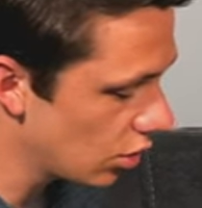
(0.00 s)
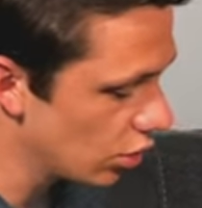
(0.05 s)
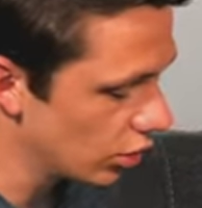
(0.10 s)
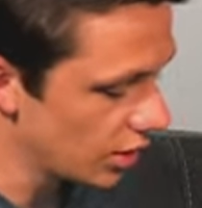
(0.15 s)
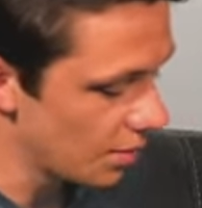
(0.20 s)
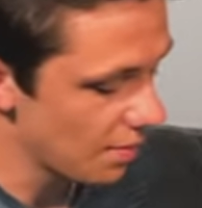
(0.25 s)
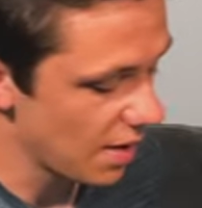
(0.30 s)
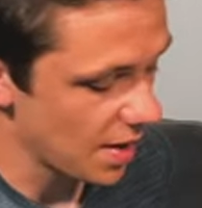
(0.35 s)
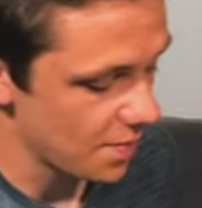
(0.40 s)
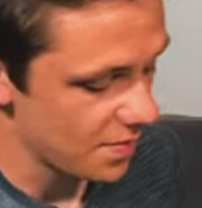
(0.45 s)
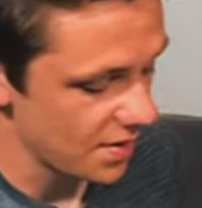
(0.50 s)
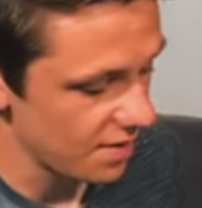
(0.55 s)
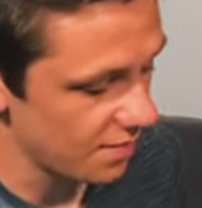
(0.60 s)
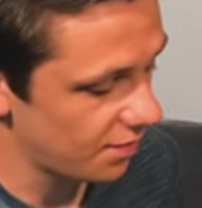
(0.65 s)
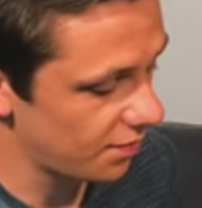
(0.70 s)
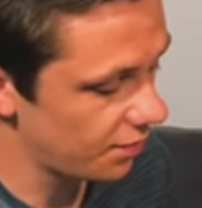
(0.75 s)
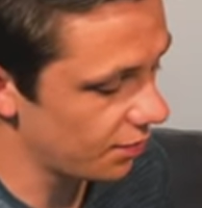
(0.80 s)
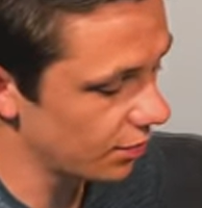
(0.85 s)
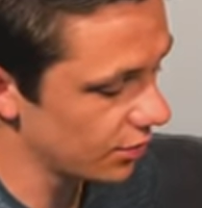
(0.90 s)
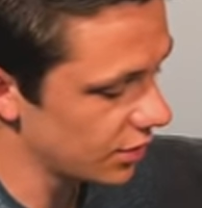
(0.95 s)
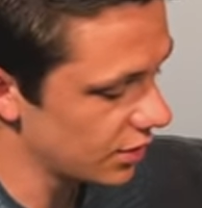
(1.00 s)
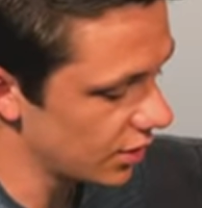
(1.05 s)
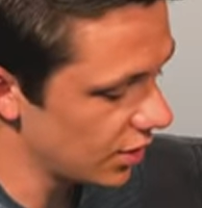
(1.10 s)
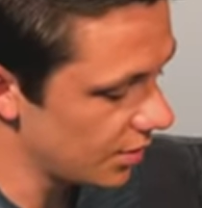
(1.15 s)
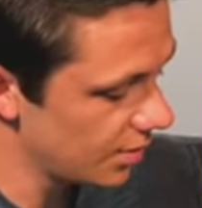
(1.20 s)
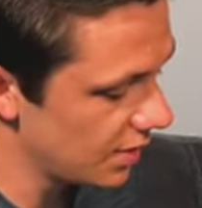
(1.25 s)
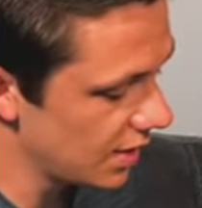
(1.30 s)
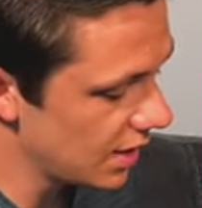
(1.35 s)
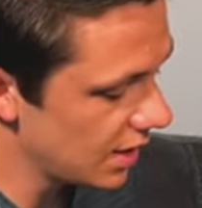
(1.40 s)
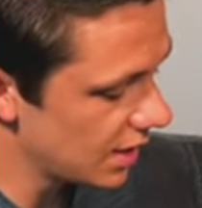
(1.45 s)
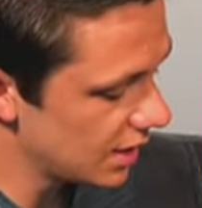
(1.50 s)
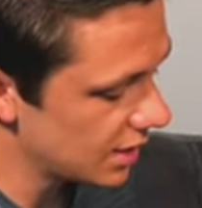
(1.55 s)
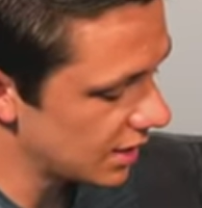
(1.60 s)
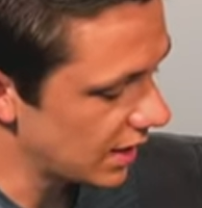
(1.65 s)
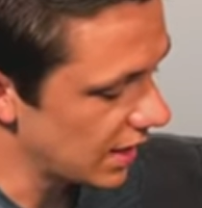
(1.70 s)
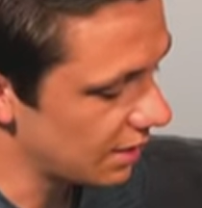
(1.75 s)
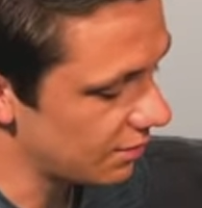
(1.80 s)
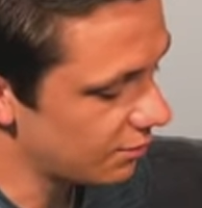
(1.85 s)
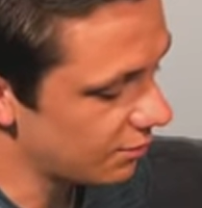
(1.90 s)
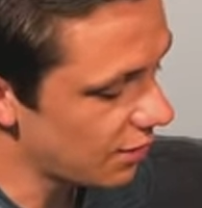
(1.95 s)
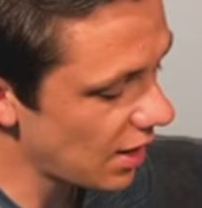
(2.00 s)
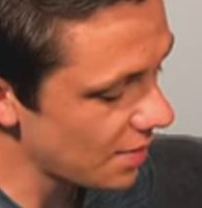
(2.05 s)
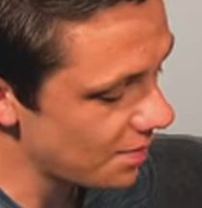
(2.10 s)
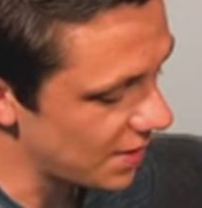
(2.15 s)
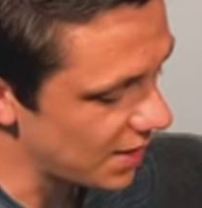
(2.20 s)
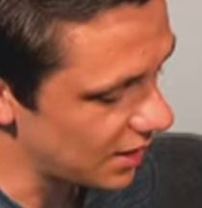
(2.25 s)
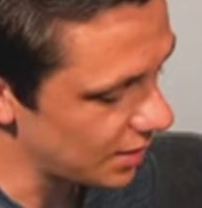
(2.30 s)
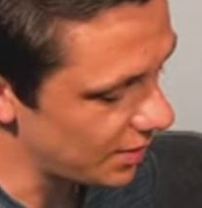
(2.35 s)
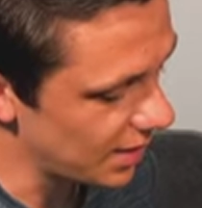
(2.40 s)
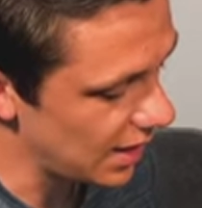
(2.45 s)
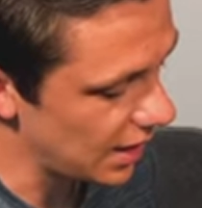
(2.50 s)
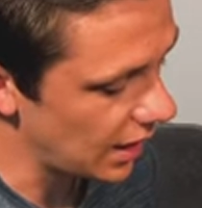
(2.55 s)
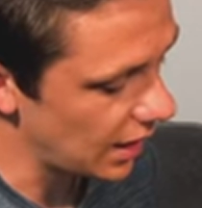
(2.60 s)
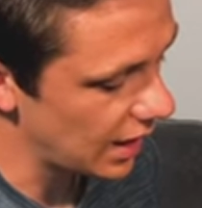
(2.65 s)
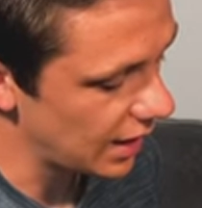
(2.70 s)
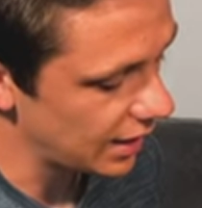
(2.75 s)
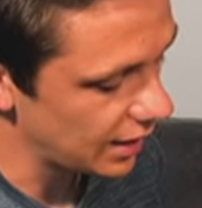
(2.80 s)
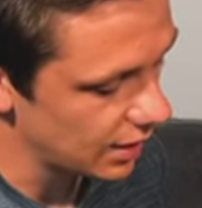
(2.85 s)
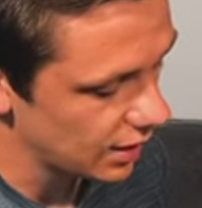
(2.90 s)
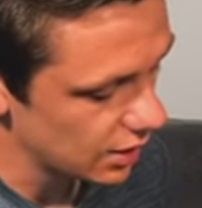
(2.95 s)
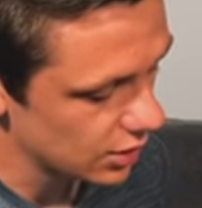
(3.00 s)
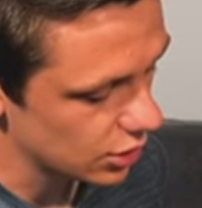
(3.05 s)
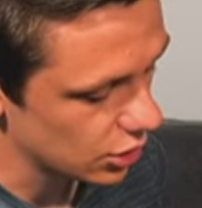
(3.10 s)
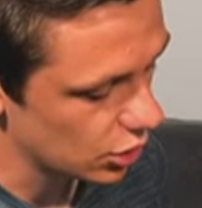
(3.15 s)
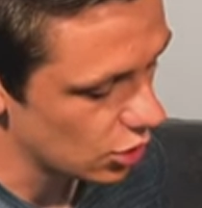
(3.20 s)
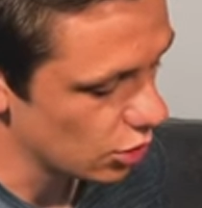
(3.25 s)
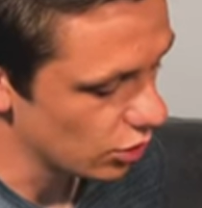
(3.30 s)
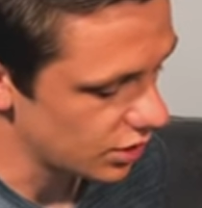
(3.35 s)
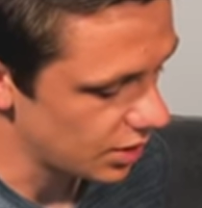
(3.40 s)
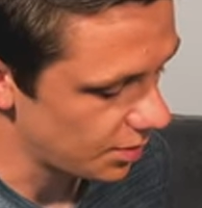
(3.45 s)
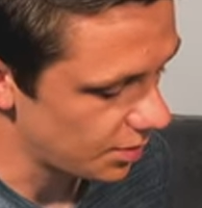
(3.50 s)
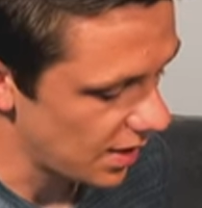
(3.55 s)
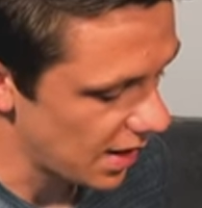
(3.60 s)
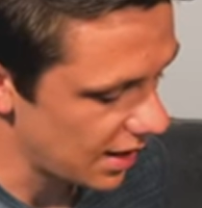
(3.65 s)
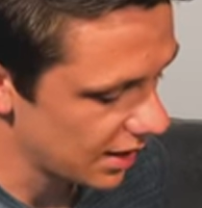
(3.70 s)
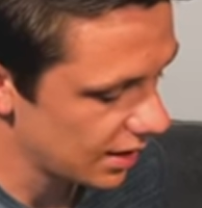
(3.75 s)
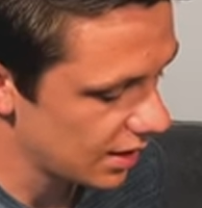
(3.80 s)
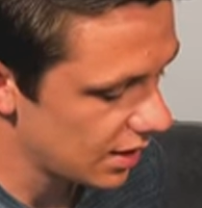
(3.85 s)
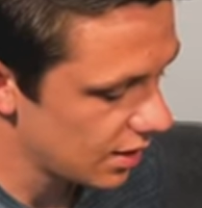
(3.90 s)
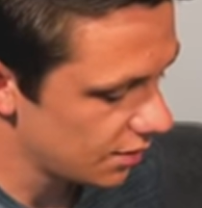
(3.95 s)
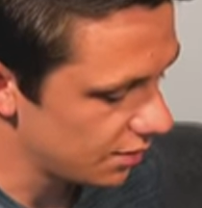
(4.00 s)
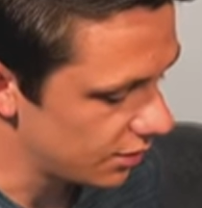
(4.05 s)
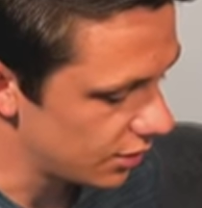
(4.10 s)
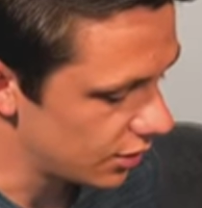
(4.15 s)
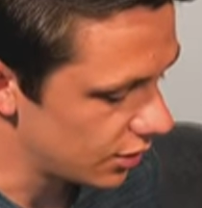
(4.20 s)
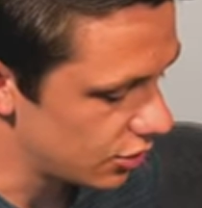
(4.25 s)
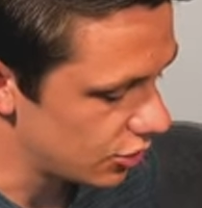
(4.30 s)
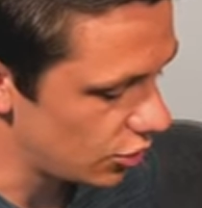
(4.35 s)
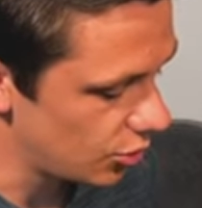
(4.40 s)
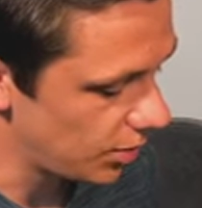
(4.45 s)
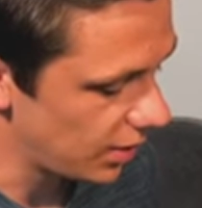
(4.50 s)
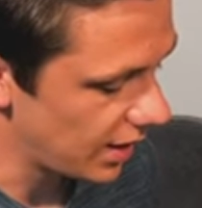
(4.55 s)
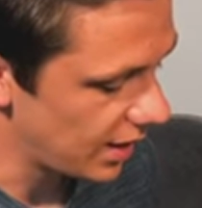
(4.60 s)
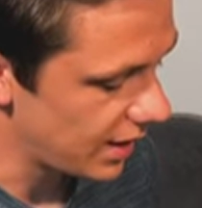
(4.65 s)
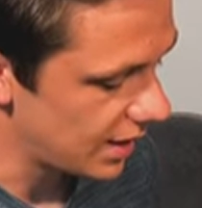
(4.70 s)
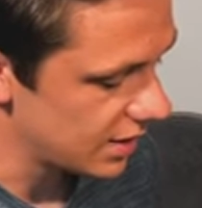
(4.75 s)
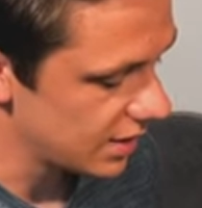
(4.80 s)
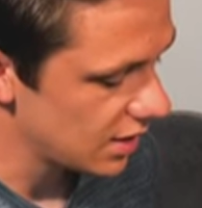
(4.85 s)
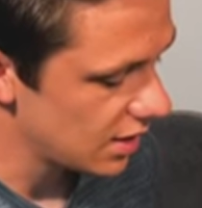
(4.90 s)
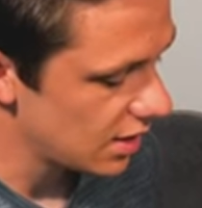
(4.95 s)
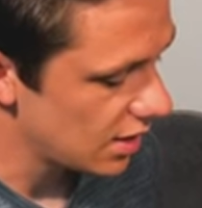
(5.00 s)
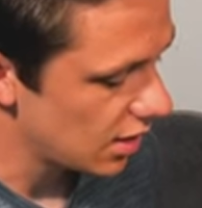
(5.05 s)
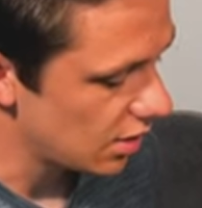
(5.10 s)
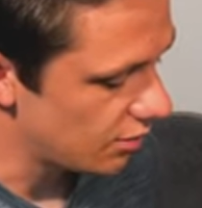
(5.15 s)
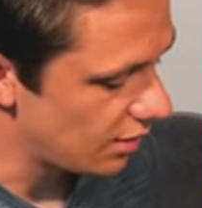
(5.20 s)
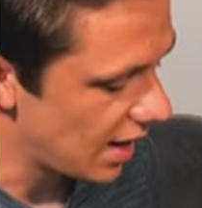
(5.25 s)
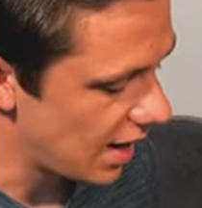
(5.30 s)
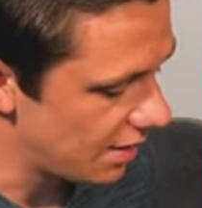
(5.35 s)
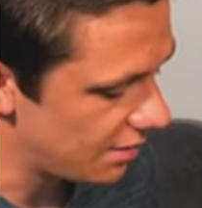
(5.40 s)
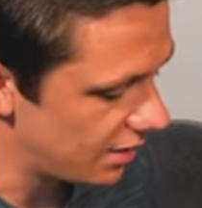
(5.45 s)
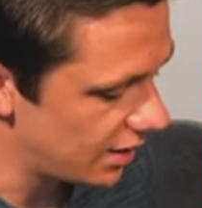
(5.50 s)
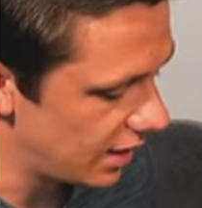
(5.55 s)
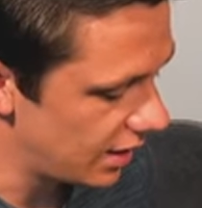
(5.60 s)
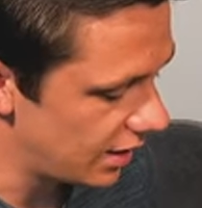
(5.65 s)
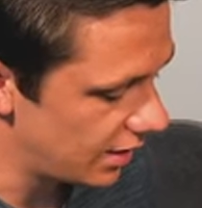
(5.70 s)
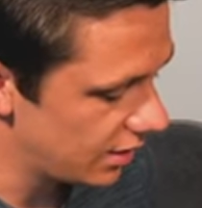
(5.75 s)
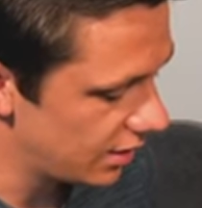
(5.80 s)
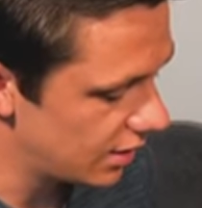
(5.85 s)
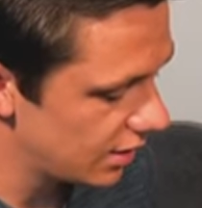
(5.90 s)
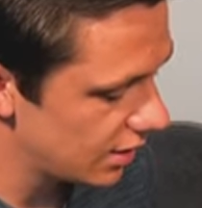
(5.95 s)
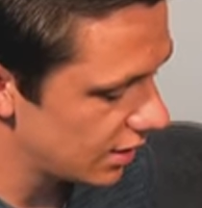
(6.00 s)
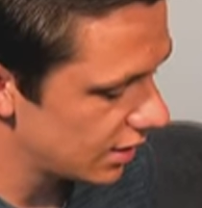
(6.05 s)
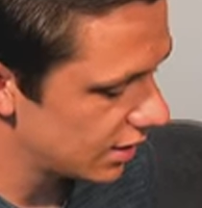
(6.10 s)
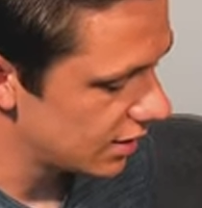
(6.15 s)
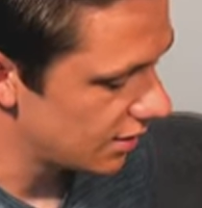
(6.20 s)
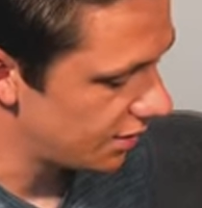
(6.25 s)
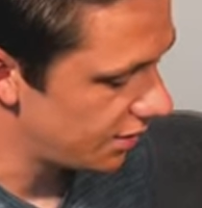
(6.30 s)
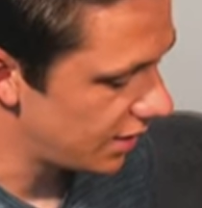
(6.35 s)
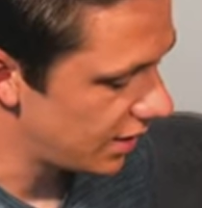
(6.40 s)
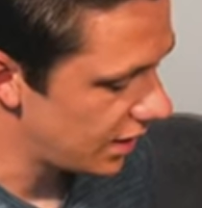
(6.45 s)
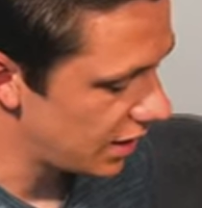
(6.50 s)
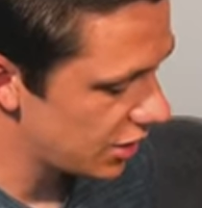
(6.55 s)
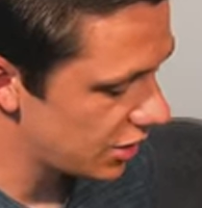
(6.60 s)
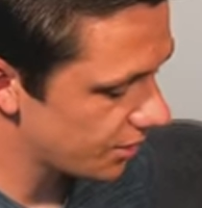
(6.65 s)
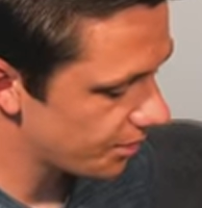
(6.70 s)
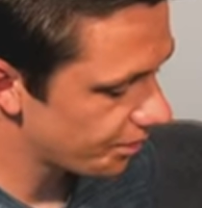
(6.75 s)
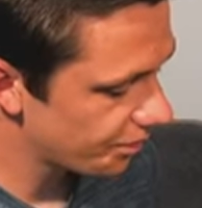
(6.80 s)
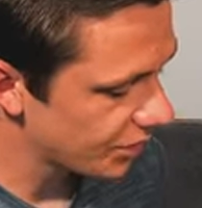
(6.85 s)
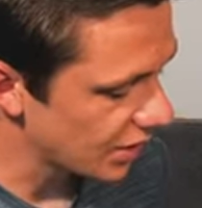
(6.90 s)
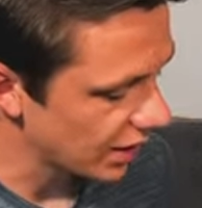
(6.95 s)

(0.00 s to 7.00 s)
Or it might be in front of them to get right by the byline to cut it back for the two players arriving in to finish.